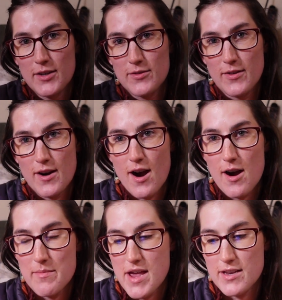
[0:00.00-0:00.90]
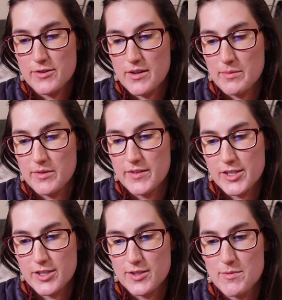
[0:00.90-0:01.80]
for our manuscript
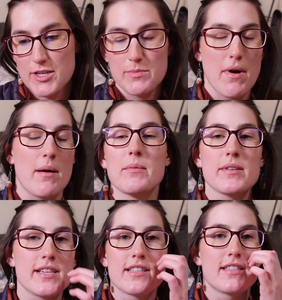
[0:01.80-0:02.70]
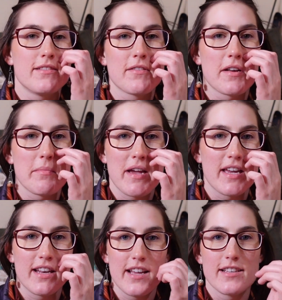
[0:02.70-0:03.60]
revisions, which probably isn't even going to
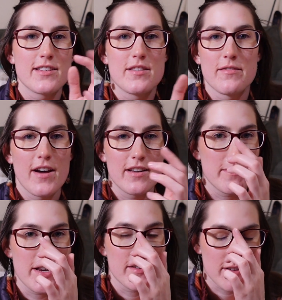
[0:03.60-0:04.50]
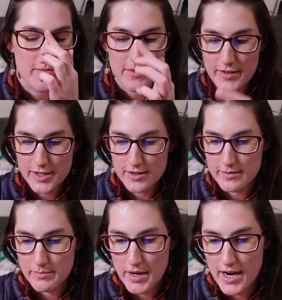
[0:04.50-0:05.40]
make it into the final manuscript
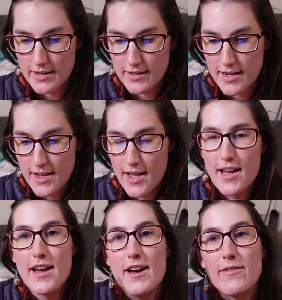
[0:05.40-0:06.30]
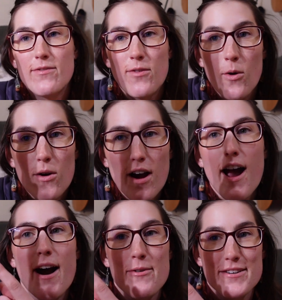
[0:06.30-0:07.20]
revision, but four
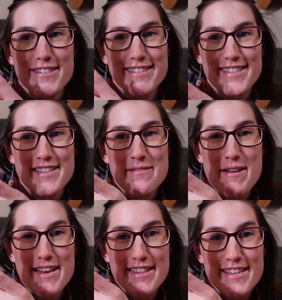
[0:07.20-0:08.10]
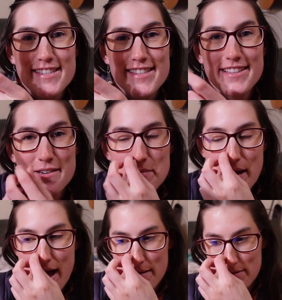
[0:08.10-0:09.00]
hours to make this little
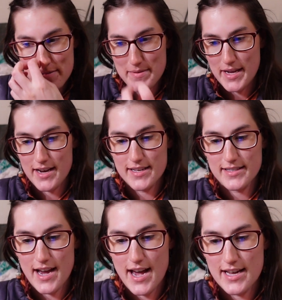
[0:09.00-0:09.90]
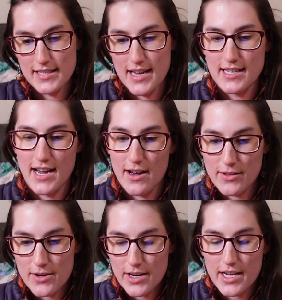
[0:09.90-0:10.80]
map because I had to like
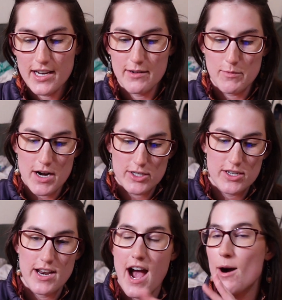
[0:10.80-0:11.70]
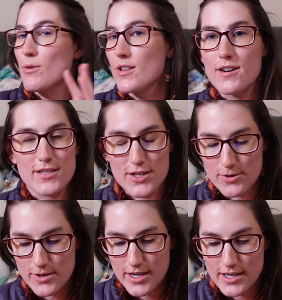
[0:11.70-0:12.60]
download it and watch an hour long
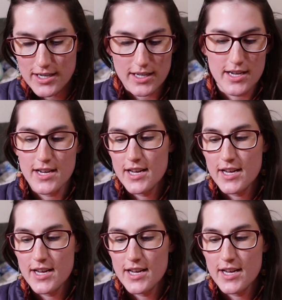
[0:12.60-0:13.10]
tutorial